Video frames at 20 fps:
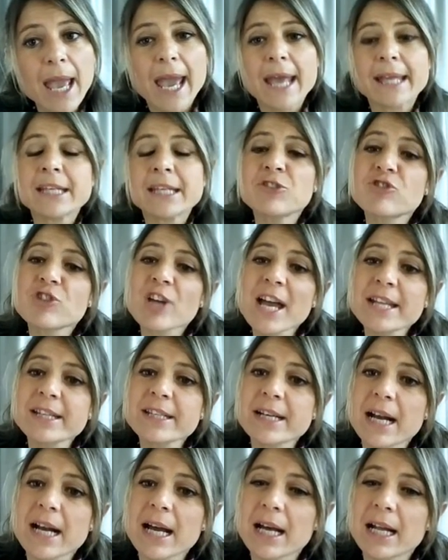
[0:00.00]
And in
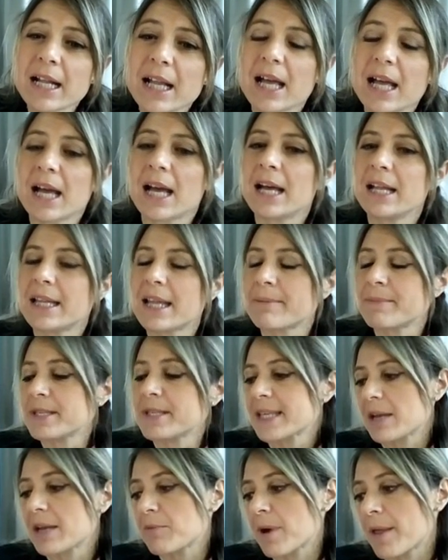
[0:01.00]
general, let me
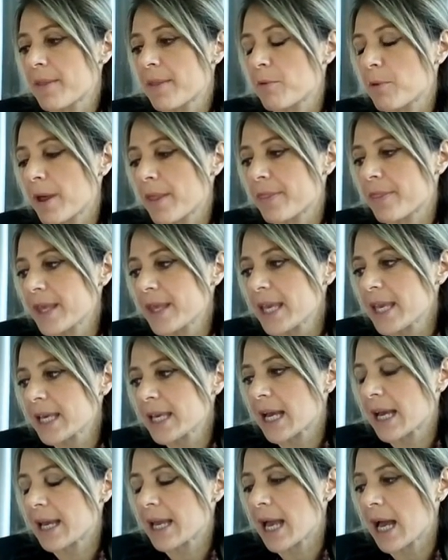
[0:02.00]
say one
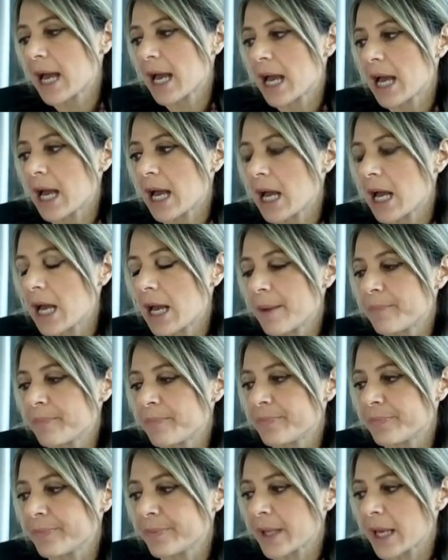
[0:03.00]
thing
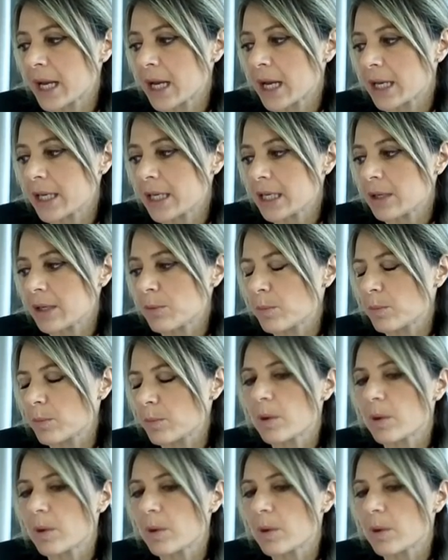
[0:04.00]
I